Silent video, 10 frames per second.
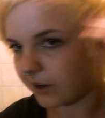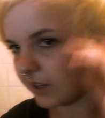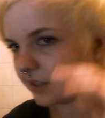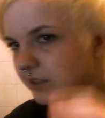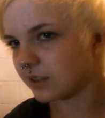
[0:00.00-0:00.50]

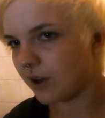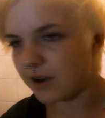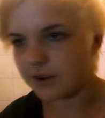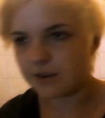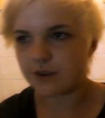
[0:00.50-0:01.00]
Okay, so
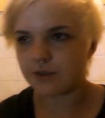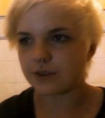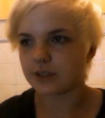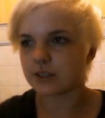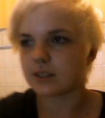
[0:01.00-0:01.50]
I don't know if
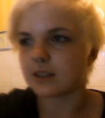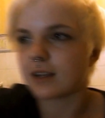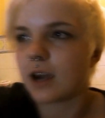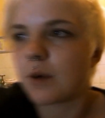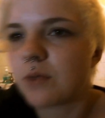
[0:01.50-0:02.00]
you can see in the
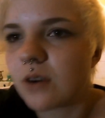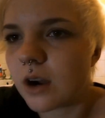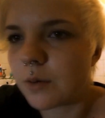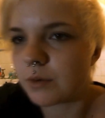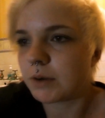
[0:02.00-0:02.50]
camera,
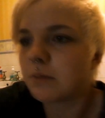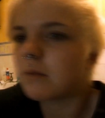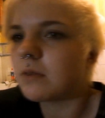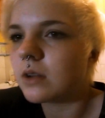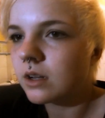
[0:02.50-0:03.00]
I'll bring
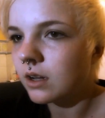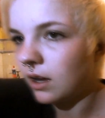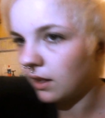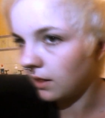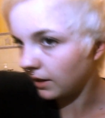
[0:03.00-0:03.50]

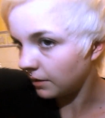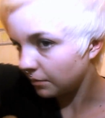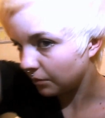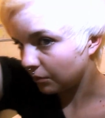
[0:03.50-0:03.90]
a light